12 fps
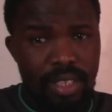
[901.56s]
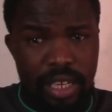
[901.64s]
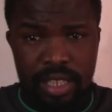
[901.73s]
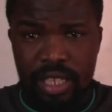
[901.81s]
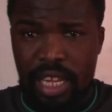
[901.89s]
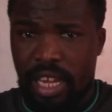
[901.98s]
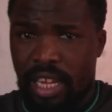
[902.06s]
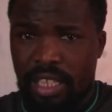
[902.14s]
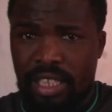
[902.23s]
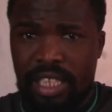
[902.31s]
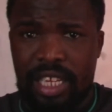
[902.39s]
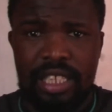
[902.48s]

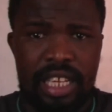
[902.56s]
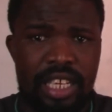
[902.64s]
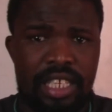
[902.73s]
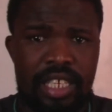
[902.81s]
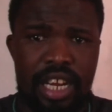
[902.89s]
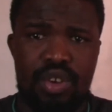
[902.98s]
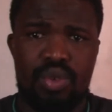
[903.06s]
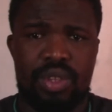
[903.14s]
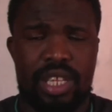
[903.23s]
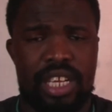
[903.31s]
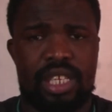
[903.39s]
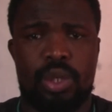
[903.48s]
they tell you
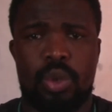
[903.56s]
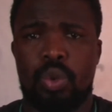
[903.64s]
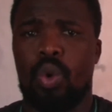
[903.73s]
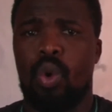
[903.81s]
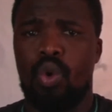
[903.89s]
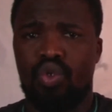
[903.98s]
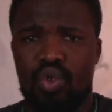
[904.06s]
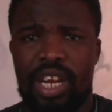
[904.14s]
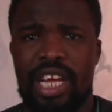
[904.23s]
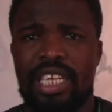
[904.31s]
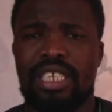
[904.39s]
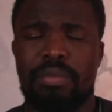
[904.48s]
that you go to
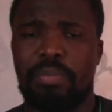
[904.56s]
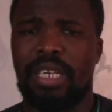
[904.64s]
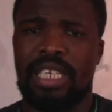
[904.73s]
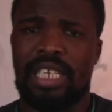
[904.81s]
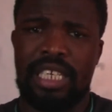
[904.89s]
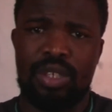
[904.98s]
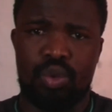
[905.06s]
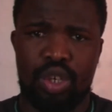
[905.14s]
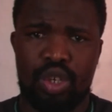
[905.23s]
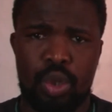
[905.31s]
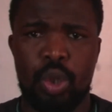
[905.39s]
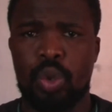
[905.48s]
land in buildings.
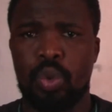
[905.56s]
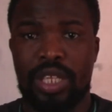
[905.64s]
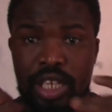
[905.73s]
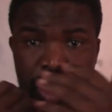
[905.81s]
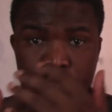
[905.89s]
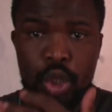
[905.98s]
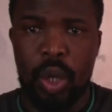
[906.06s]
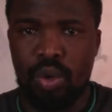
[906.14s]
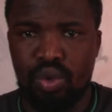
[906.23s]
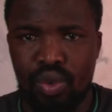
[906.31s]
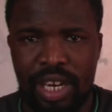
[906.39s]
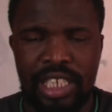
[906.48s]
What do you do? They teach you how
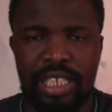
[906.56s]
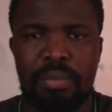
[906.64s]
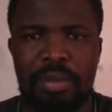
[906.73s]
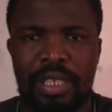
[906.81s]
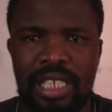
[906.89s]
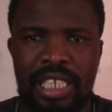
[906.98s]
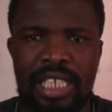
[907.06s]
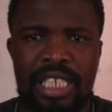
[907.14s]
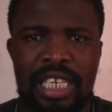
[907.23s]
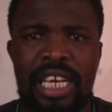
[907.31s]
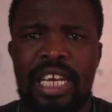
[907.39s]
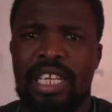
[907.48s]
to land in buildings.
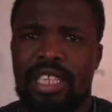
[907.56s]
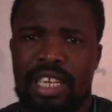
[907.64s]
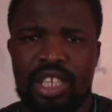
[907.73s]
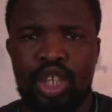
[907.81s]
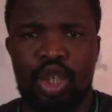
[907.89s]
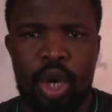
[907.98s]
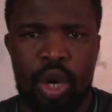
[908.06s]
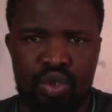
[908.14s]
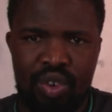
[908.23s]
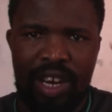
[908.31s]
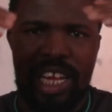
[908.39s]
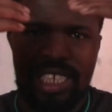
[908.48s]
They teach you how to
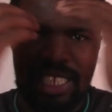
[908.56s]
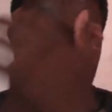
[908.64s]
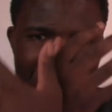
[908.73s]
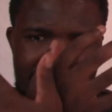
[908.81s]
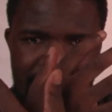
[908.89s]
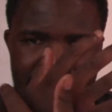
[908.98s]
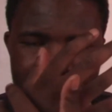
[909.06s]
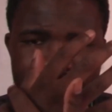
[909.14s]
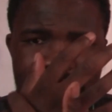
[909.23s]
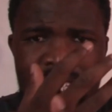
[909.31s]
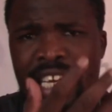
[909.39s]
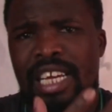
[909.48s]
land in
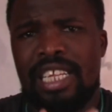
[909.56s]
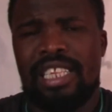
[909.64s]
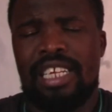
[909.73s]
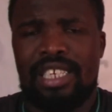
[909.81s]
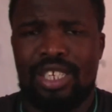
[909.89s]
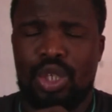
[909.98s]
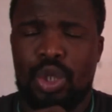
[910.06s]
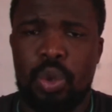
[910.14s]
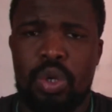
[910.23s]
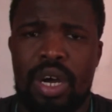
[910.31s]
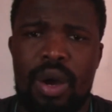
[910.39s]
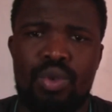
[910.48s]
trees. They teach you
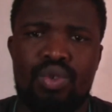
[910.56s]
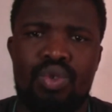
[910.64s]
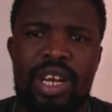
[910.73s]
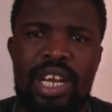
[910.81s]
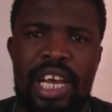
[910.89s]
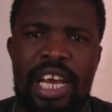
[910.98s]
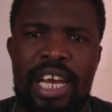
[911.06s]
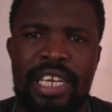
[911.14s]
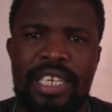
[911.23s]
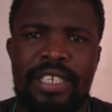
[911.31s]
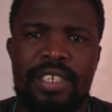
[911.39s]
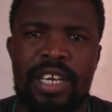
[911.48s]
how to
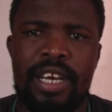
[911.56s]
land,